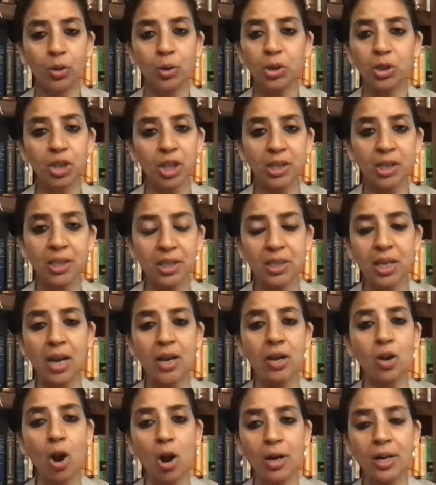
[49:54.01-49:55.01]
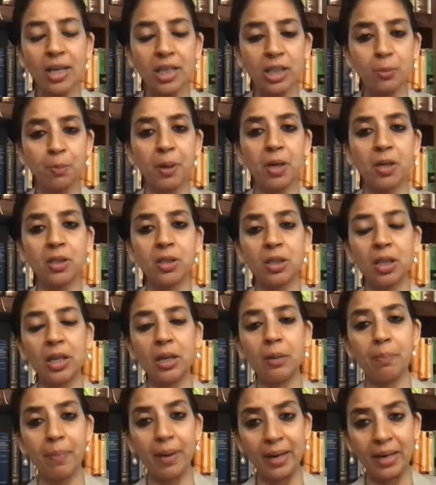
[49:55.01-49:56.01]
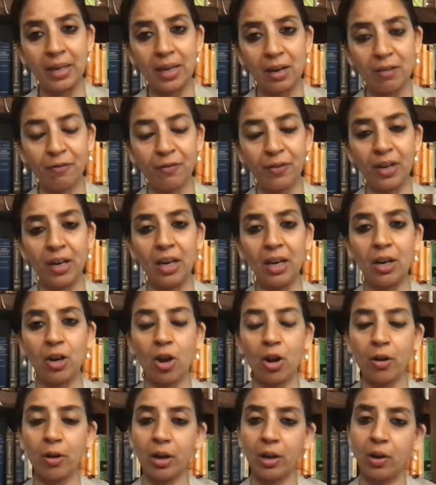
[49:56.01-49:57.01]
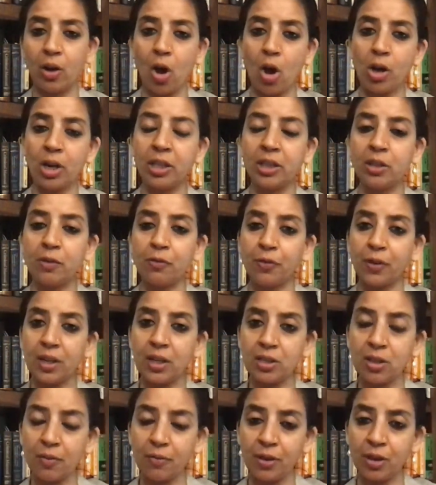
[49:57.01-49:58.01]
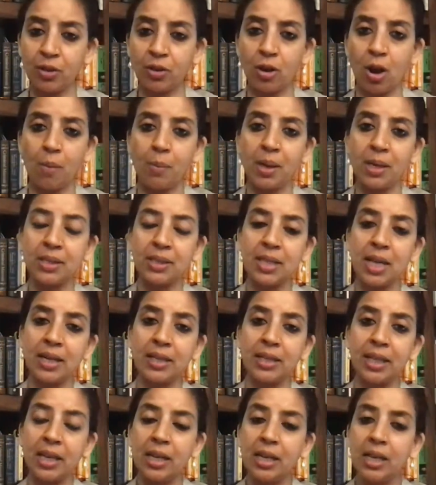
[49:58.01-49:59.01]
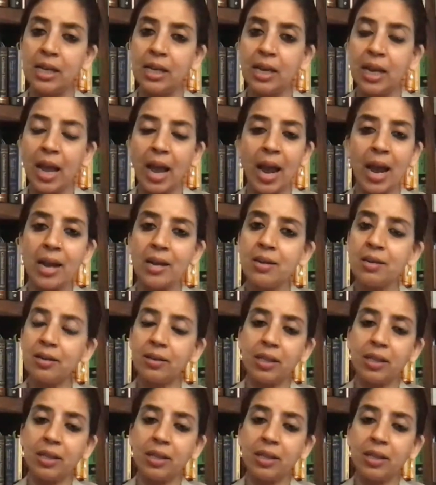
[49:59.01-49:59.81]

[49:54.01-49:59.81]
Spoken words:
Judges are not experts in medical field or in the fields of economics, and